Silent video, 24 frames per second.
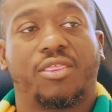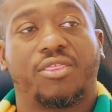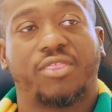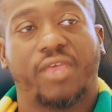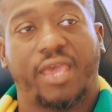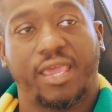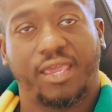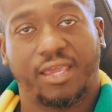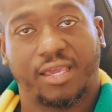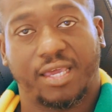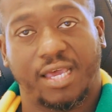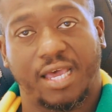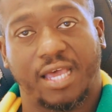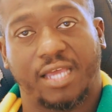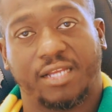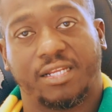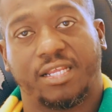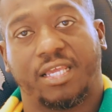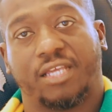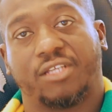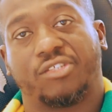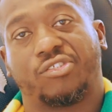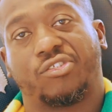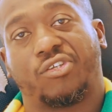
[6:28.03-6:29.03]
Thank God
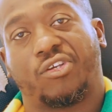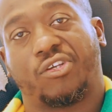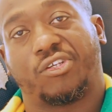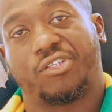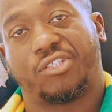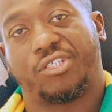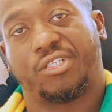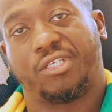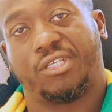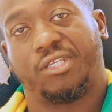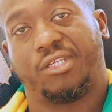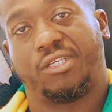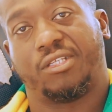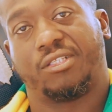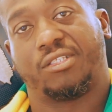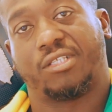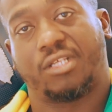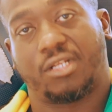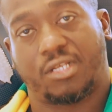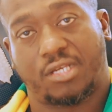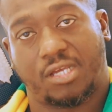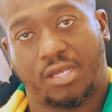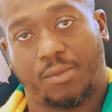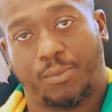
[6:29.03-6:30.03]
that Xerxes
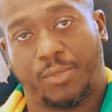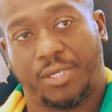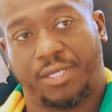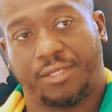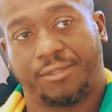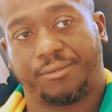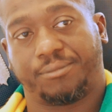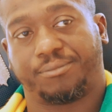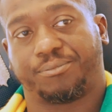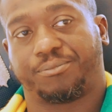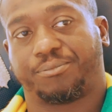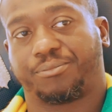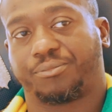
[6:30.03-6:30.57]
did come in.